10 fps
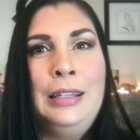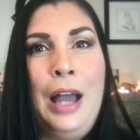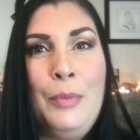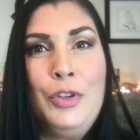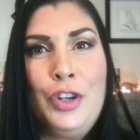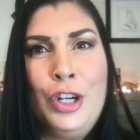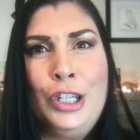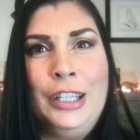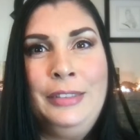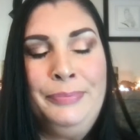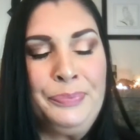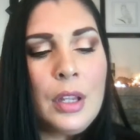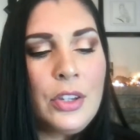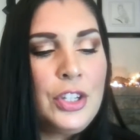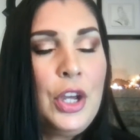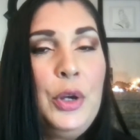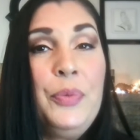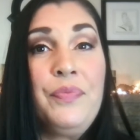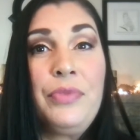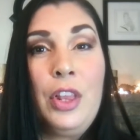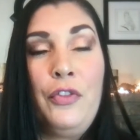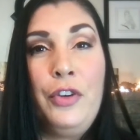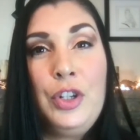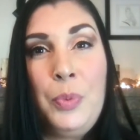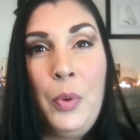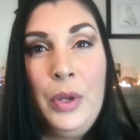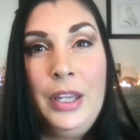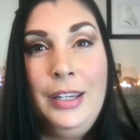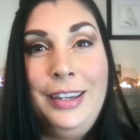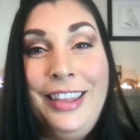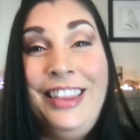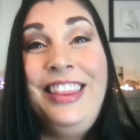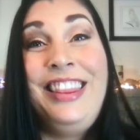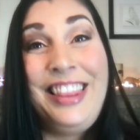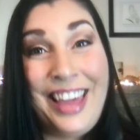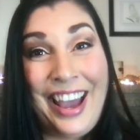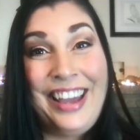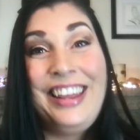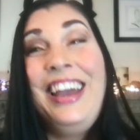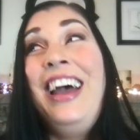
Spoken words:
I'm struggling. So the first point that